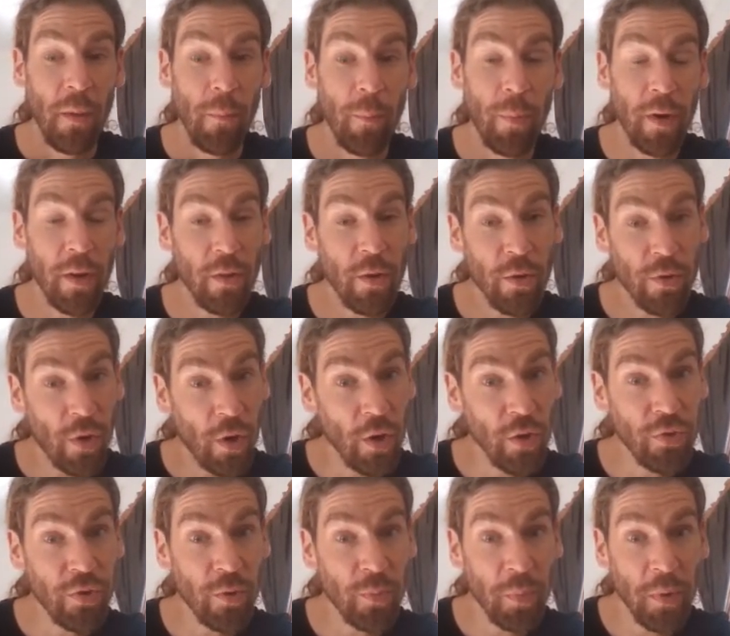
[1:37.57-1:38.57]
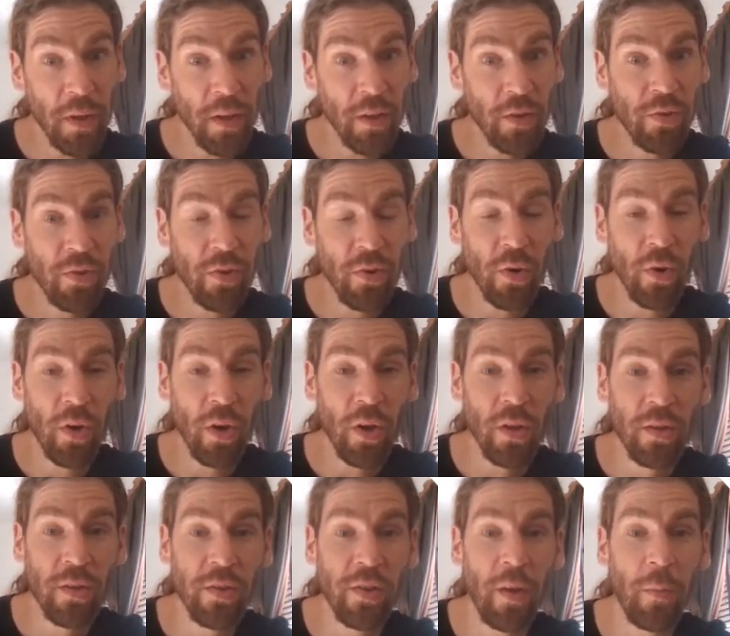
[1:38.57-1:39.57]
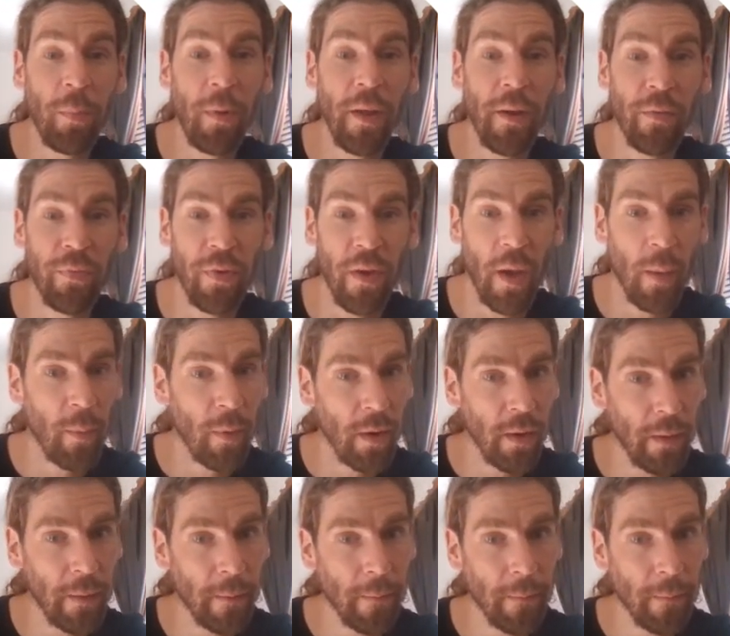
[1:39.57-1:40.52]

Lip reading: But it could also be a so-called sibling family.